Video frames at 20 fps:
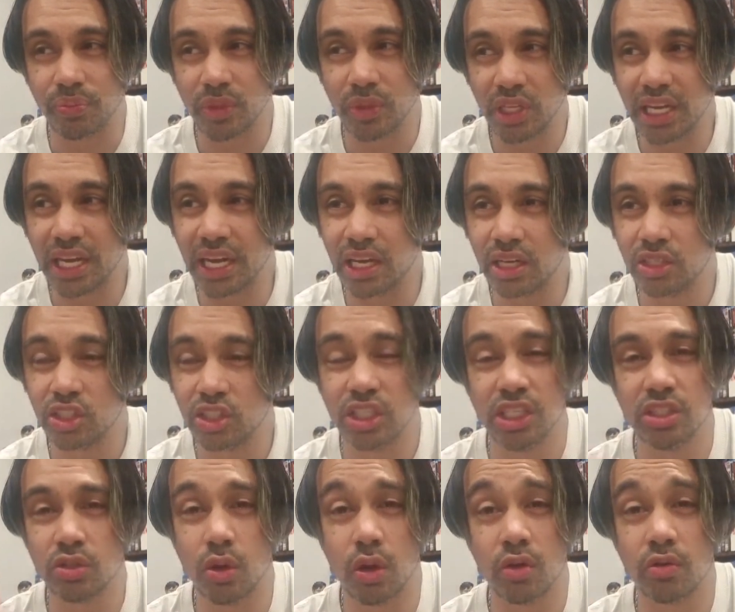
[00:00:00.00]
yeah,
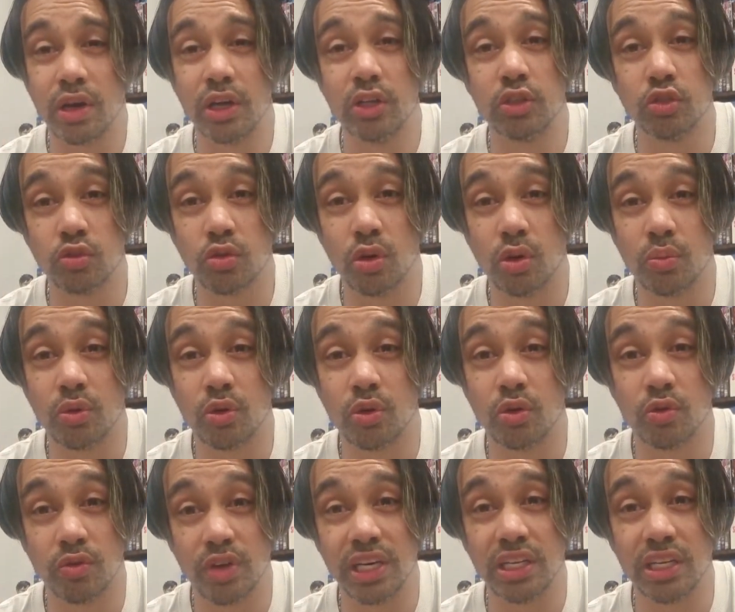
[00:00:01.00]
she's got her own trauma
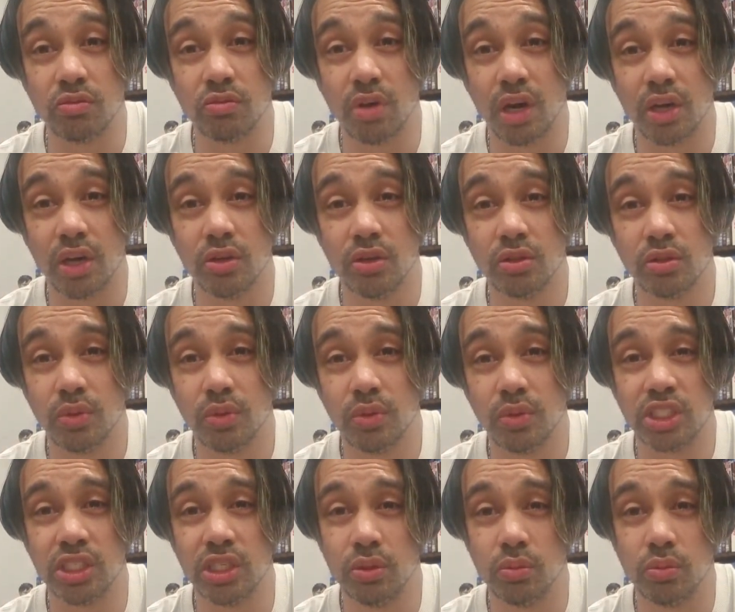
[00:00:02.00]
already, Rose, where
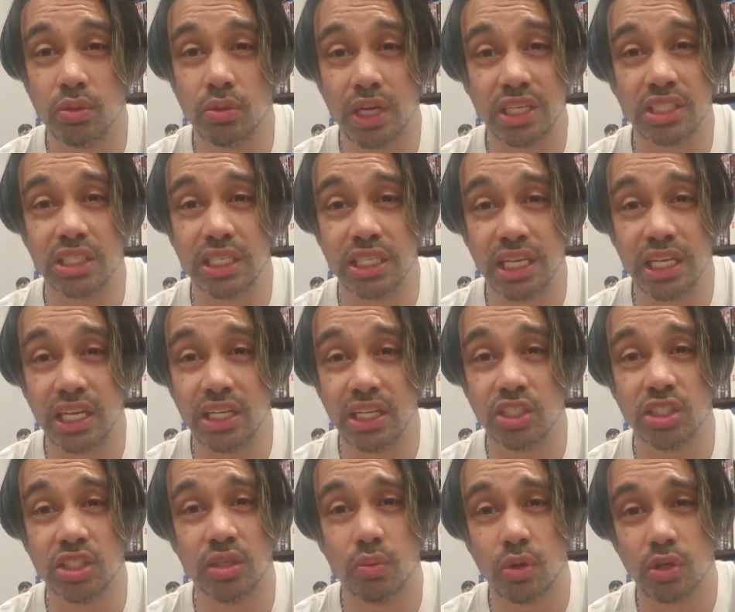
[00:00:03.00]
she, as a kid,
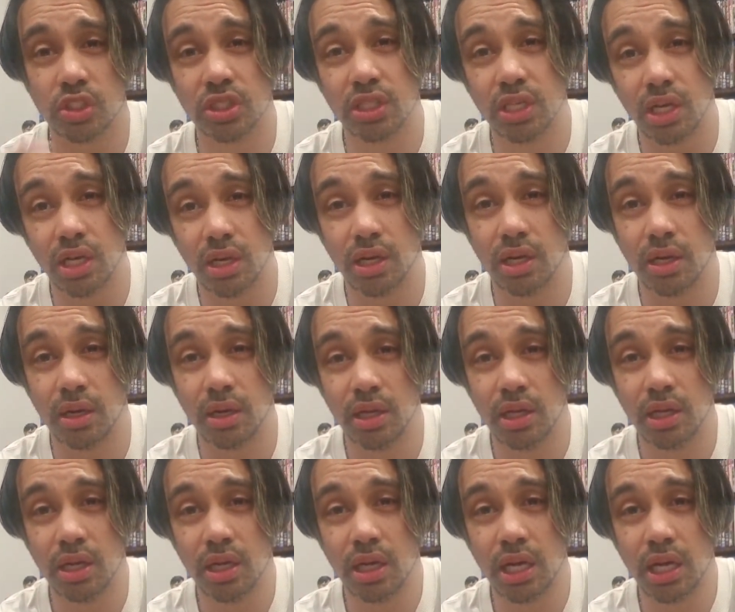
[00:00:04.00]
she watched her
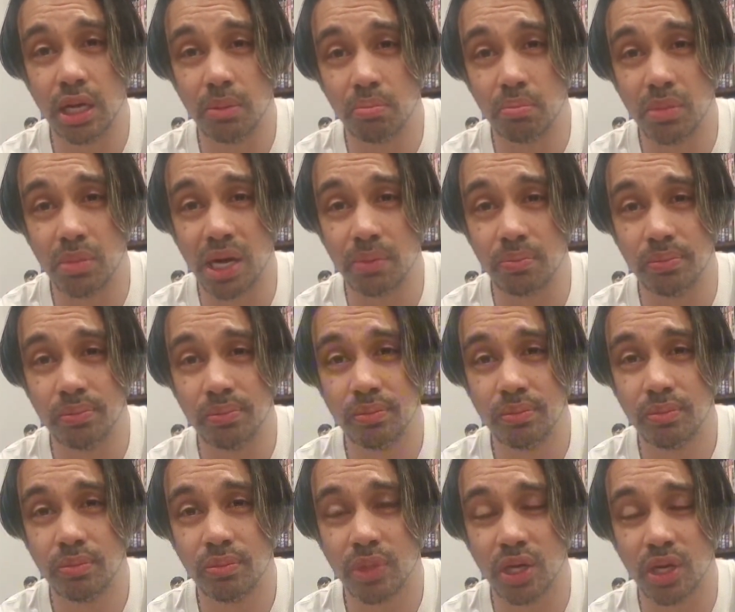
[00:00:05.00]
mum
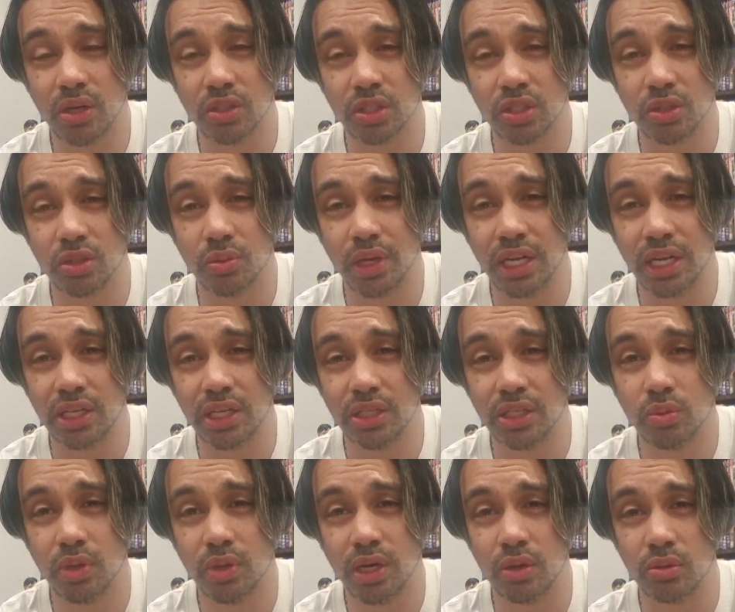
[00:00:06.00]
pass away as
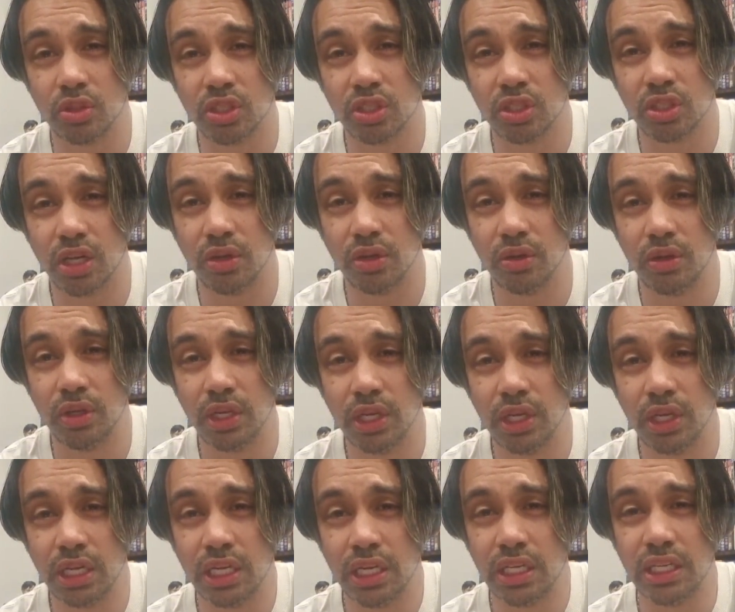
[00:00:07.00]
well. So
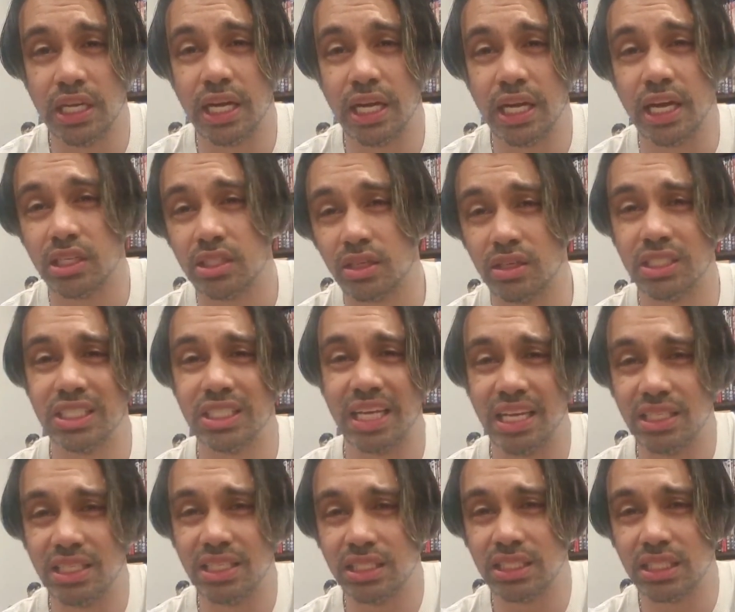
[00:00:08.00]
yeah, so this
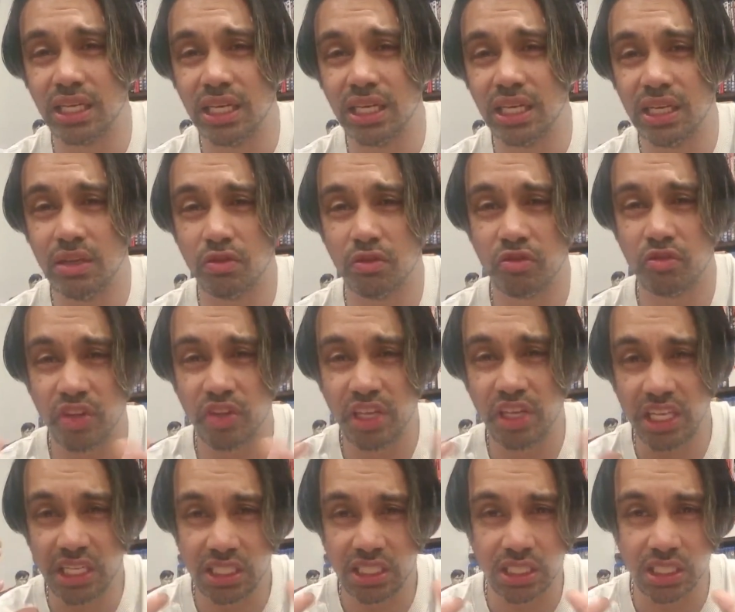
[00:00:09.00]
entity
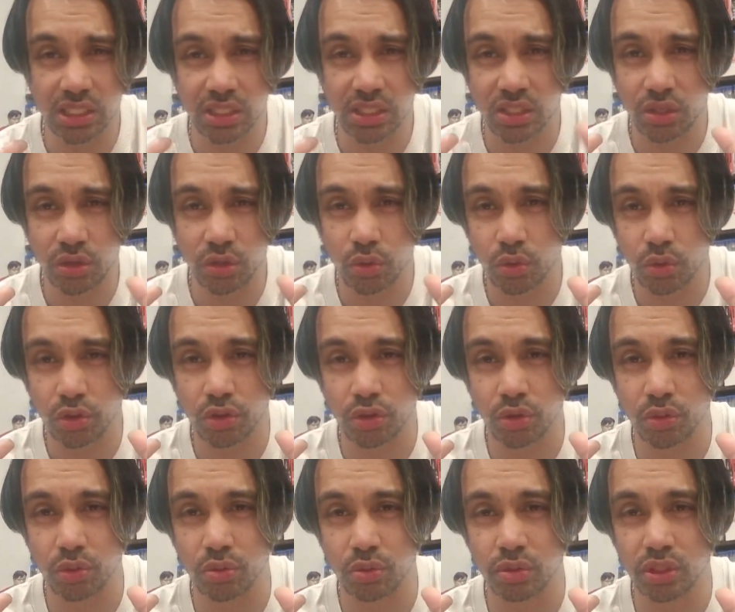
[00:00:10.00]
feeds into your
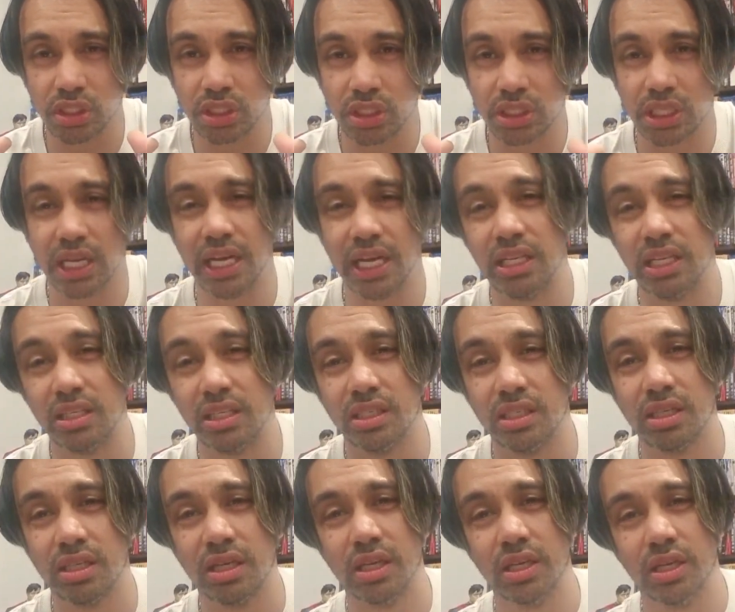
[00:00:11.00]
thoughts, and
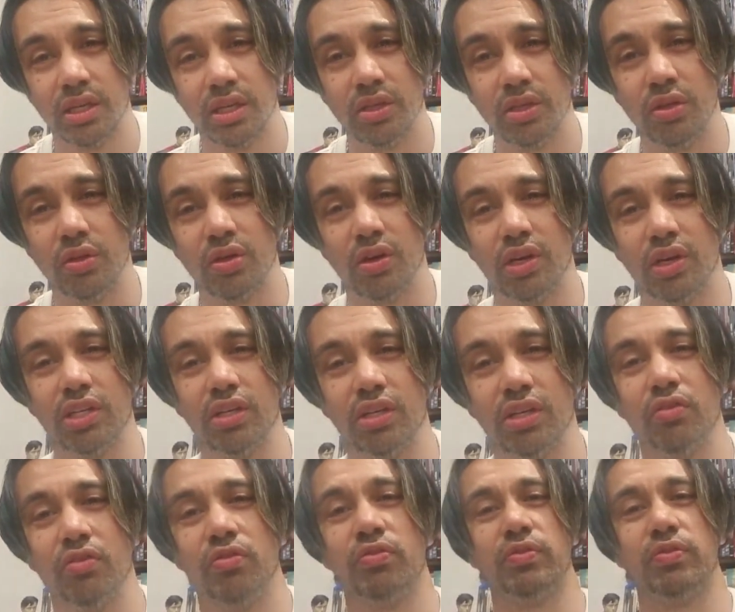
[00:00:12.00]
you kind
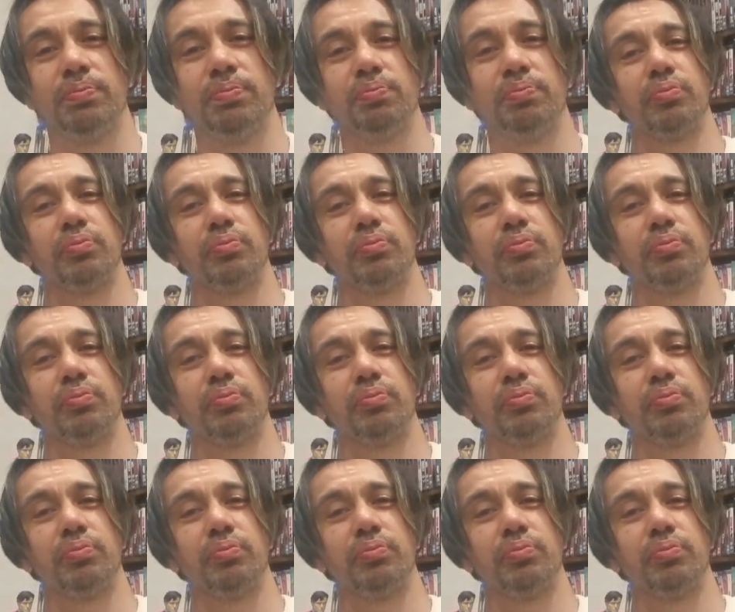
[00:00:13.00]
of,